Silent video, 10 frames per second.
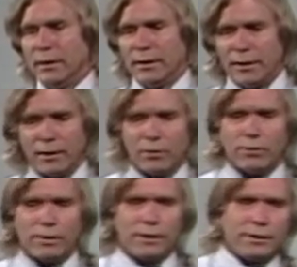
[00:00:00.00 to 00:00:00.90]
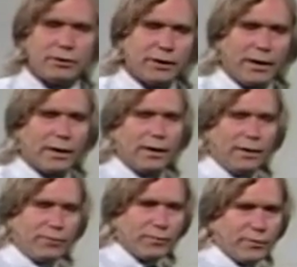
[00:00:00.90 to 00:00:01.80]
And I go around and check. I
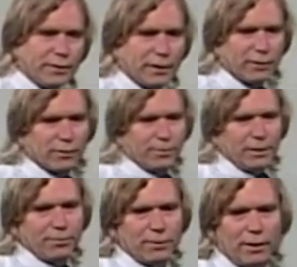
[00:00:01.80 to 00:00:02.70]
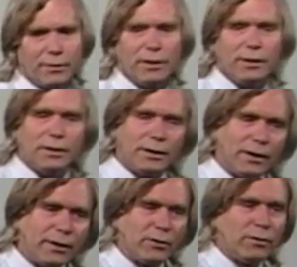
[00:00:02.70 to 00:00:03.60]
have everyone take their paper out, and
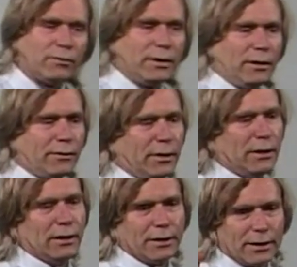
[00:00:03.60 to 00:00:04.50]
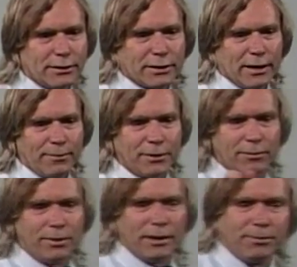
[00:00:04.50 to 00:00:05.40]
I go around and I stamp
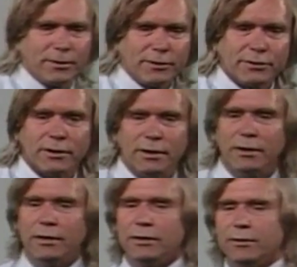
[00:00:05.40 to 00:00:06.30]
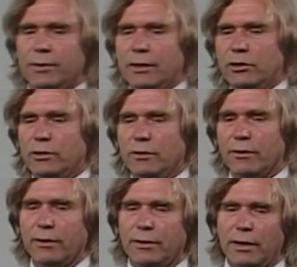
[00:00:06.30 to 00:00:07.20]
the papers to make
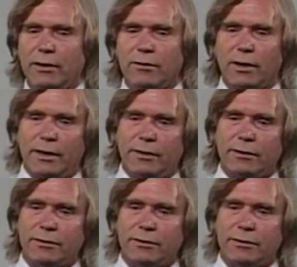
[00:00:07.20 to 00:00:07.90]
sure that they don't later